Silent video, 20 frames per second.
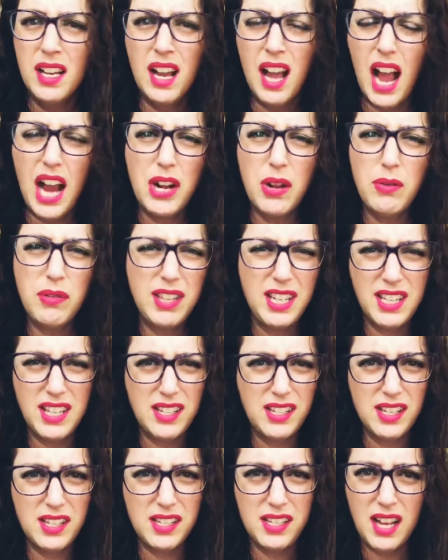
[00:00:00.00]
I don't think
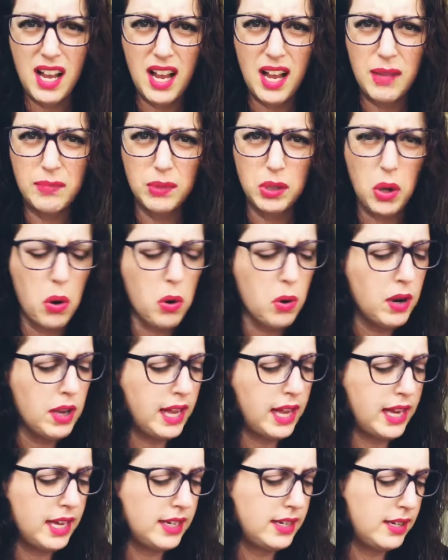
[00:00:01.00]
this is
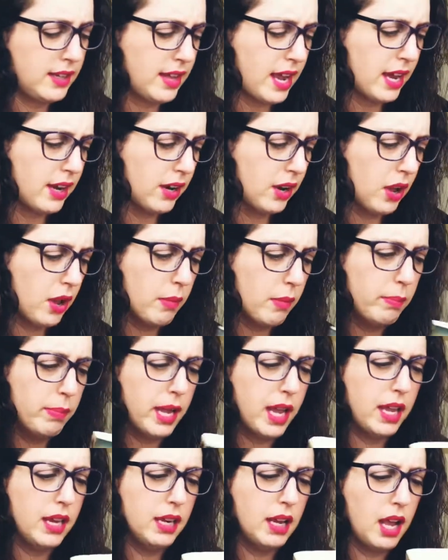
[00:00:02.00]
correlated to that at all,
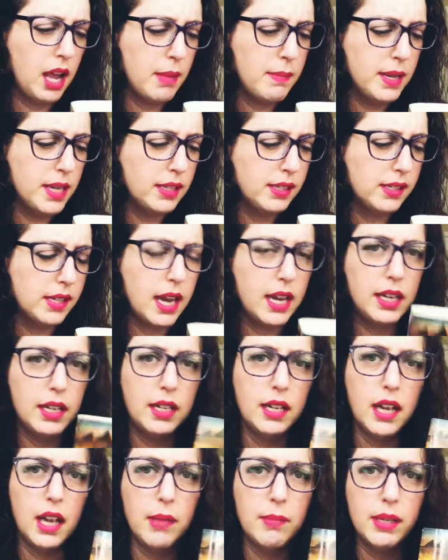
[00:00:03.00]
but I'm
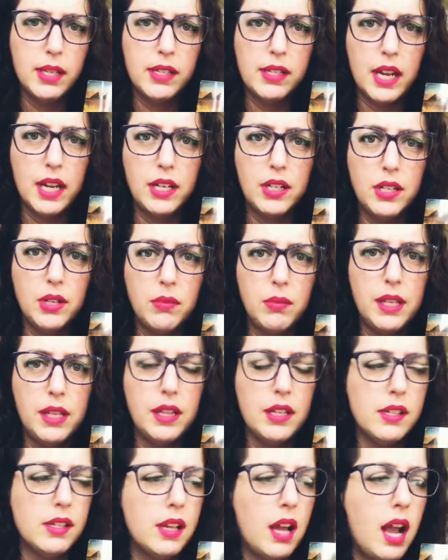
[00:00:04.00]
excited to read
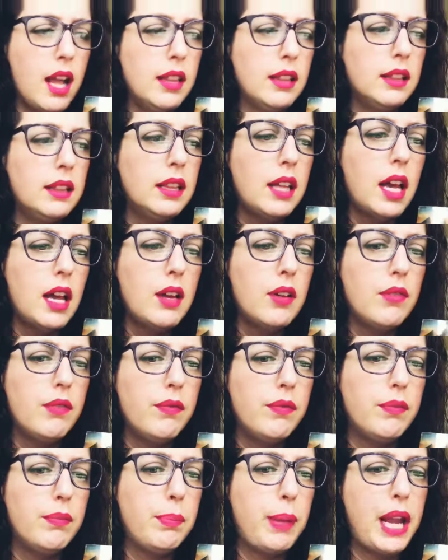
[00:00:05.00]
this. I love
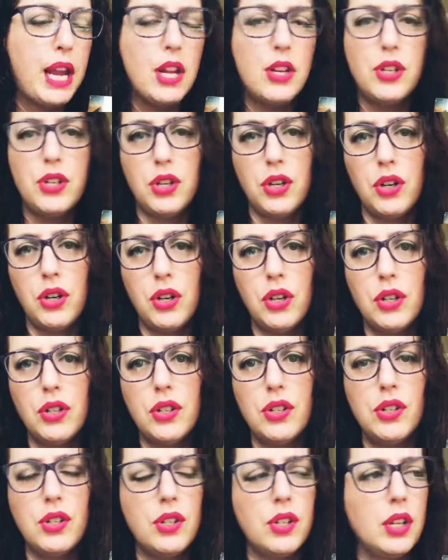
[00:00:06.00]
page
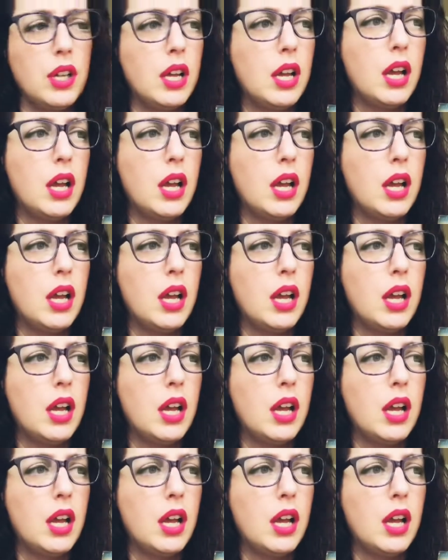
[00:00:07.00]
turners.